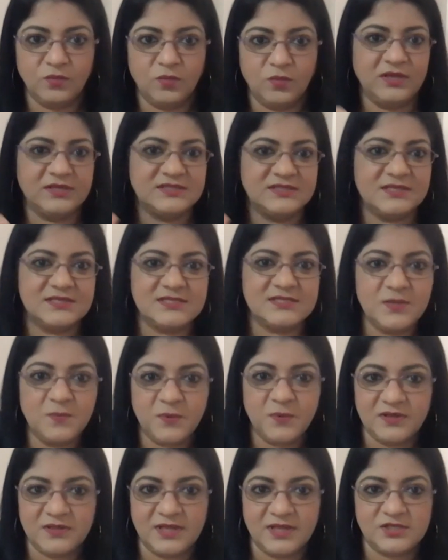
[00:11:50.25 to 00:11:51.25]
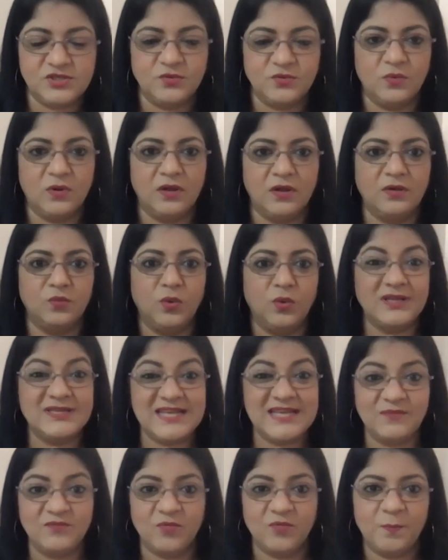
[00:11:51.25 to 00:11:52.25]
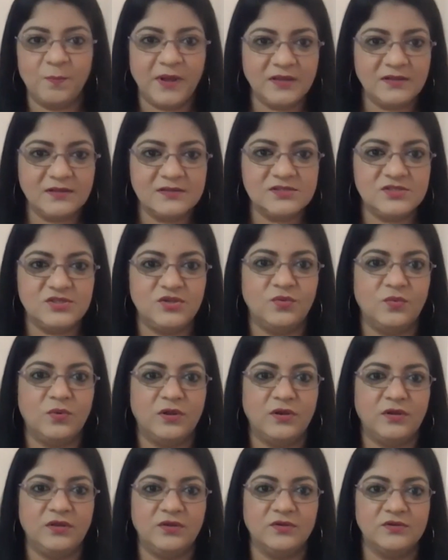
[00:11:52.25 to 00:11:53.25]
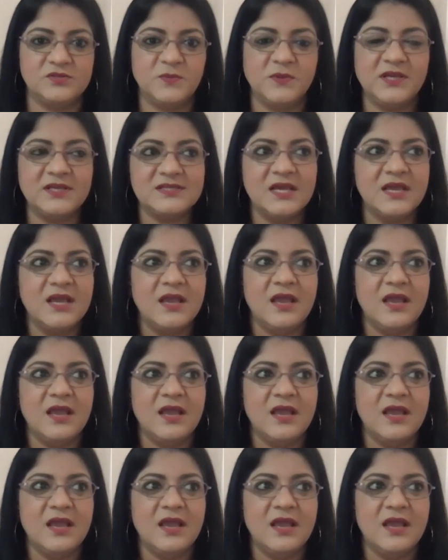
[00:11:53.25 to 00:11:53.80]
what is the zipper that you want, what type of buttons do you want to use, because